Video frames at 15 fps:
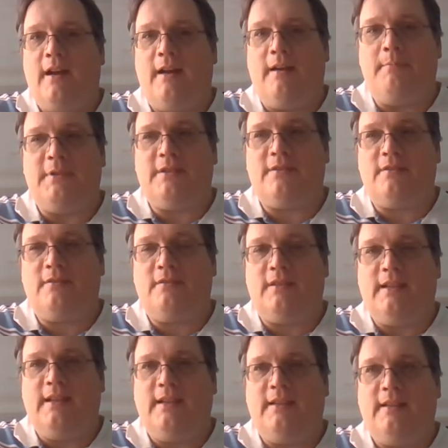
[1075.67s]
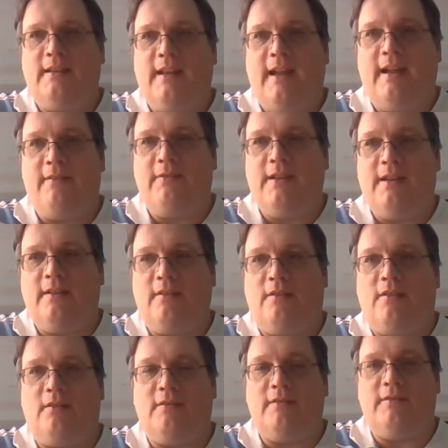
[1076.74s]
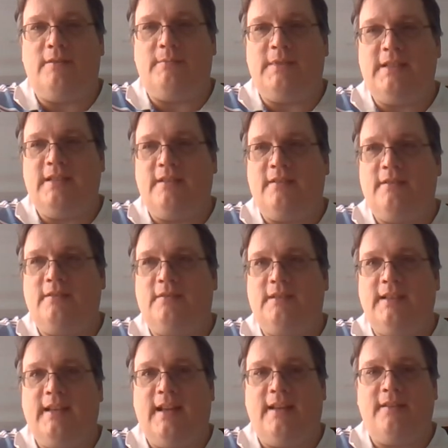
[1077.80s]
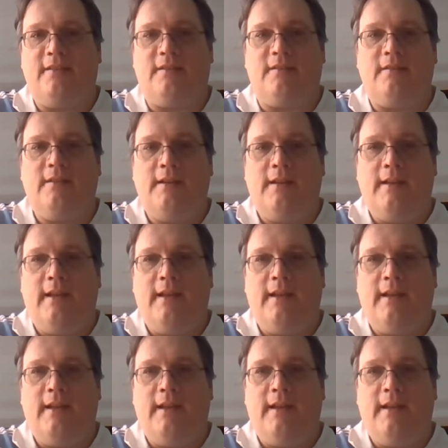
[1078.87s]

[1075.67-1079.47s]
But certainly having all of the material together,